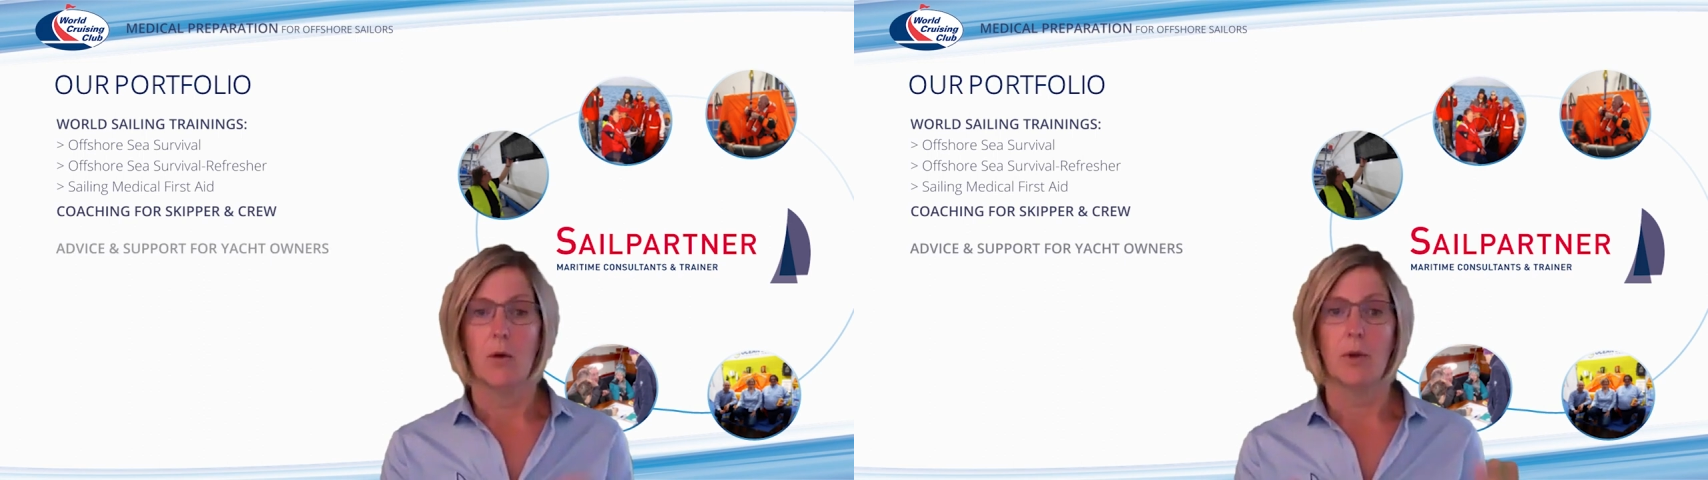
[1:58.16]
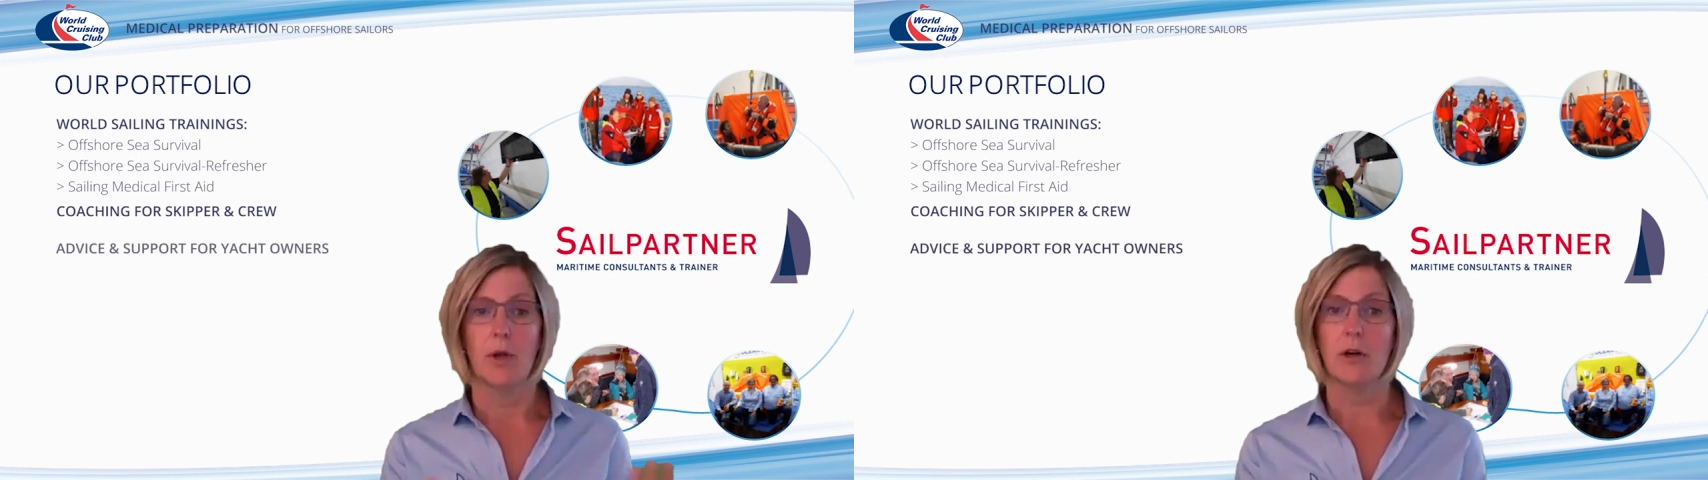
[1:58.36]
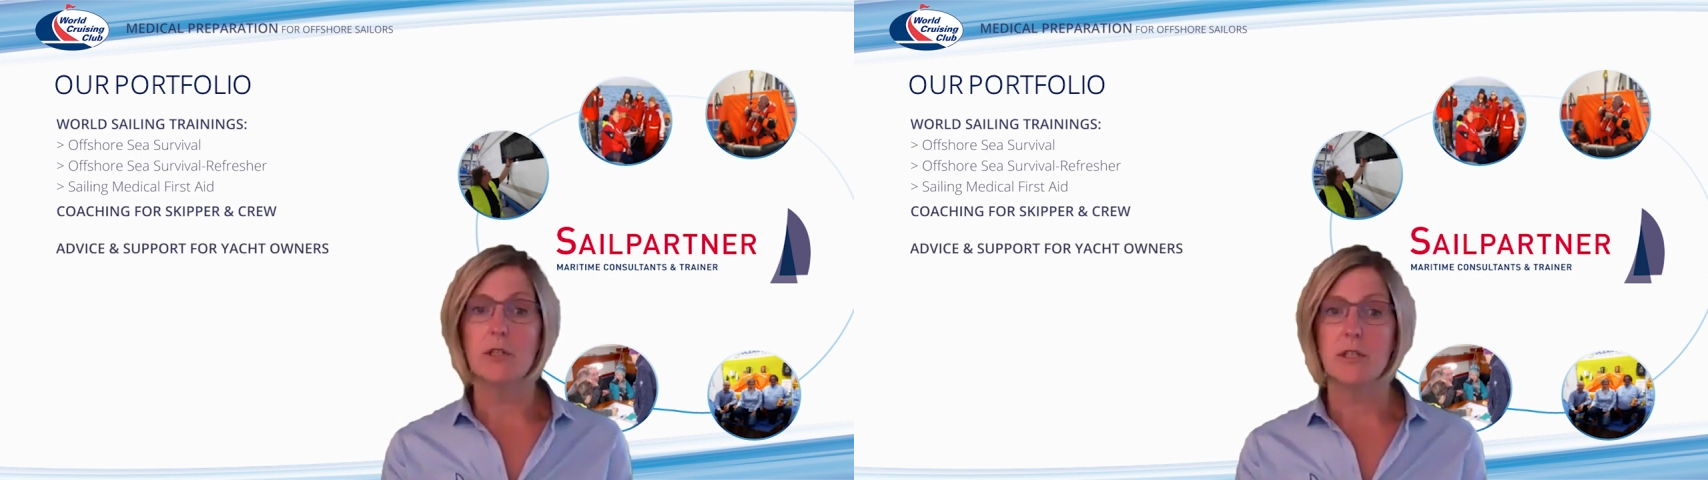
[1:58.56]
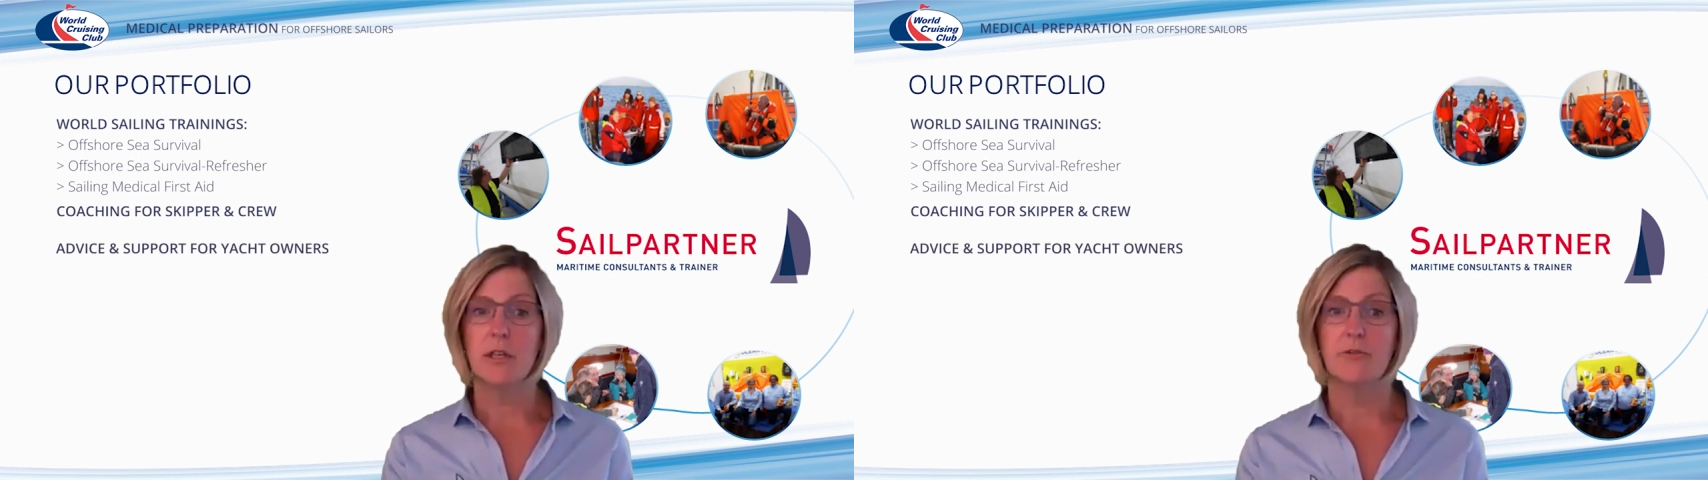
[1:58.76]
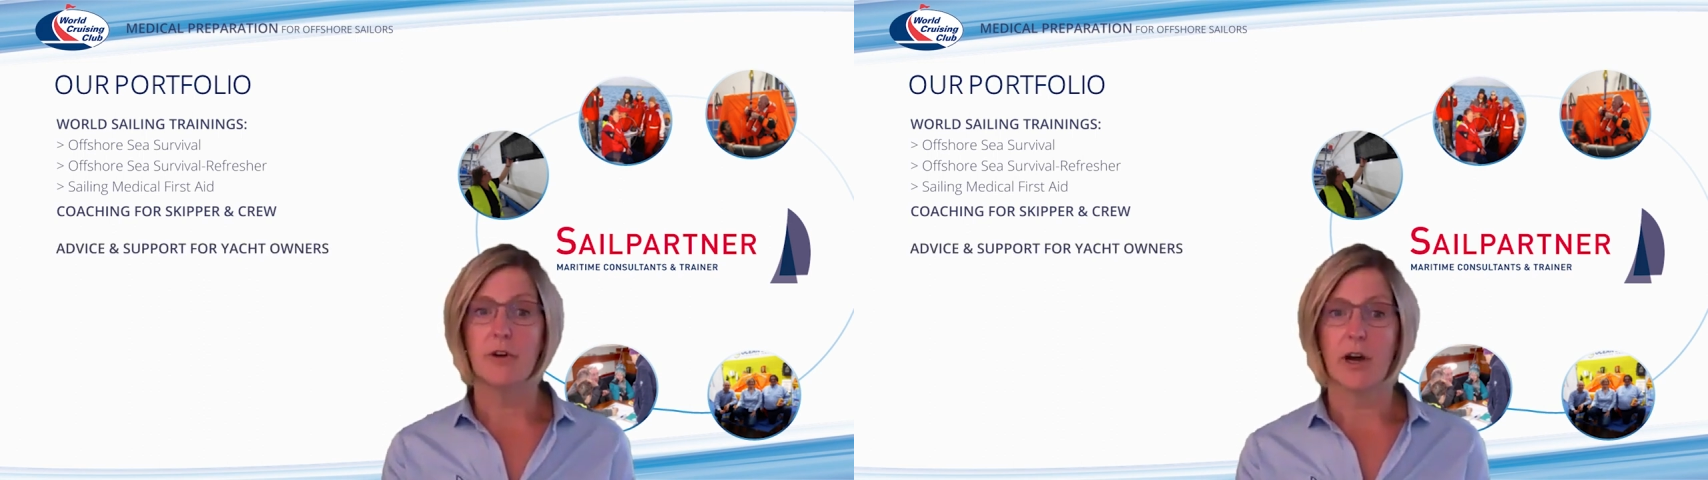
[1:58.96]
We also
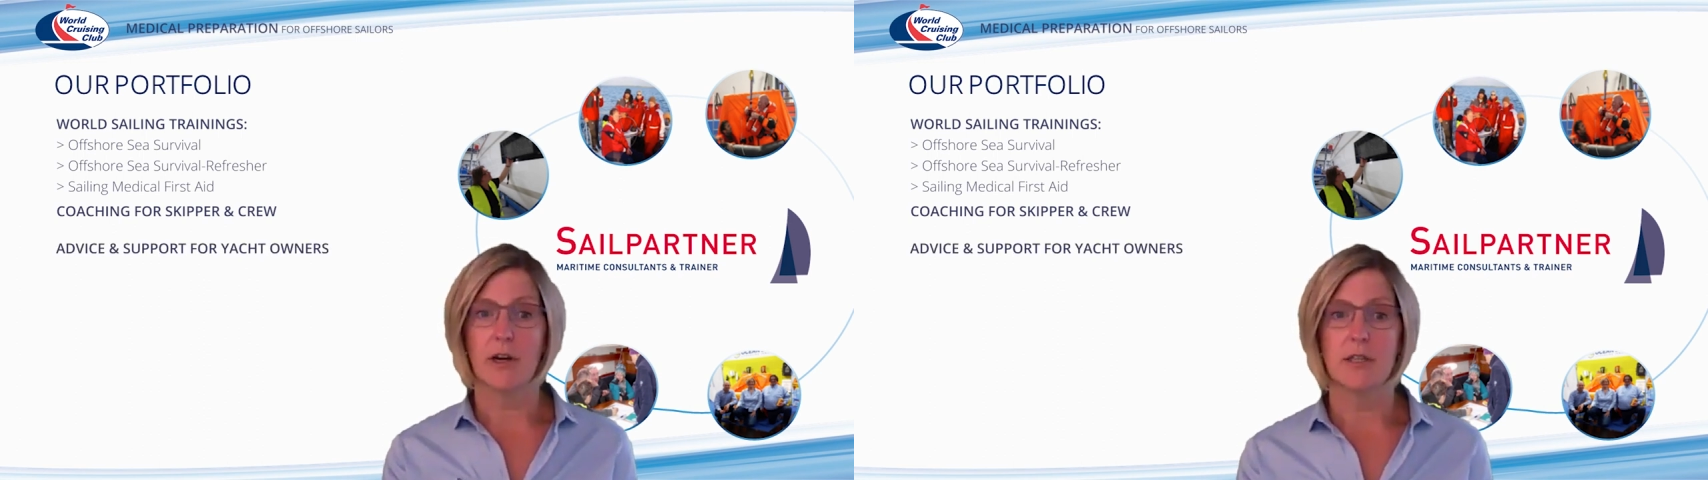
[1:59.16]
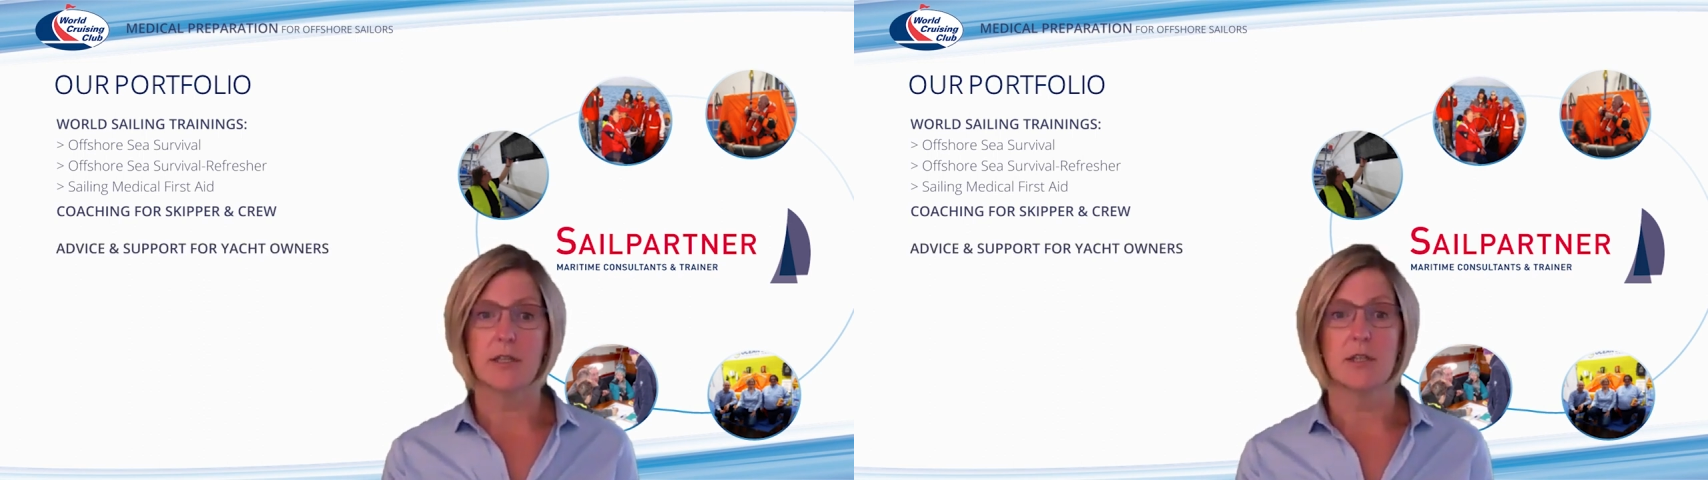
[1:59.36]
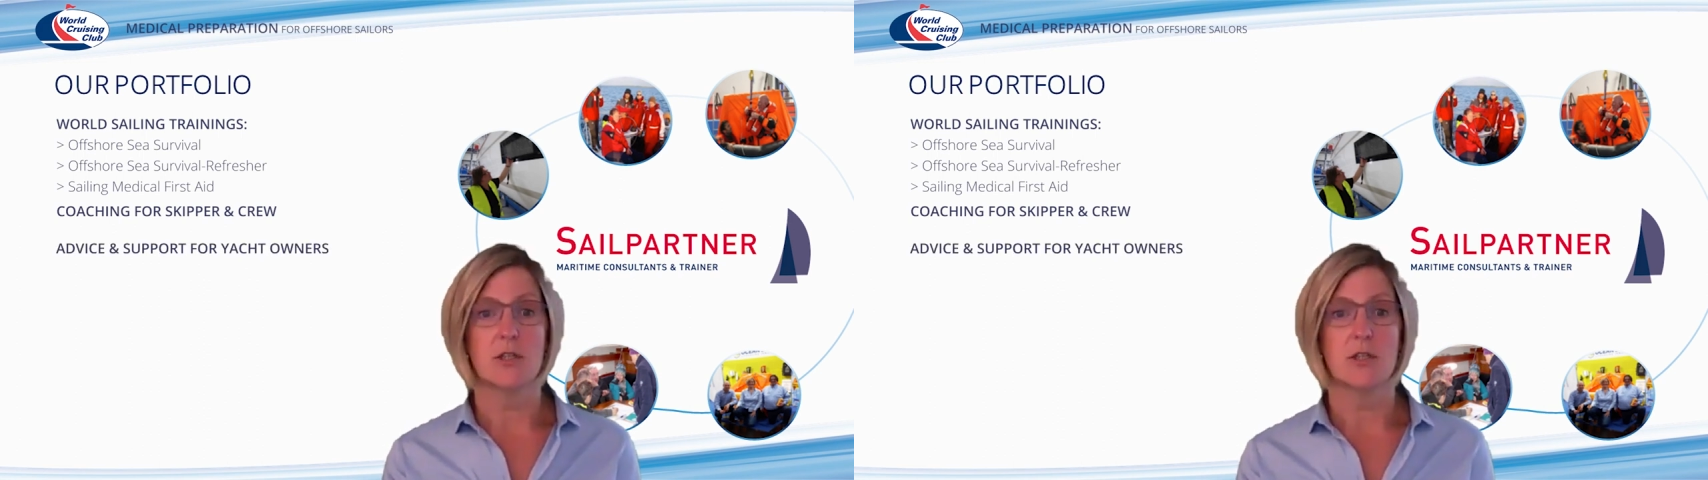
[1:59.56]
advise and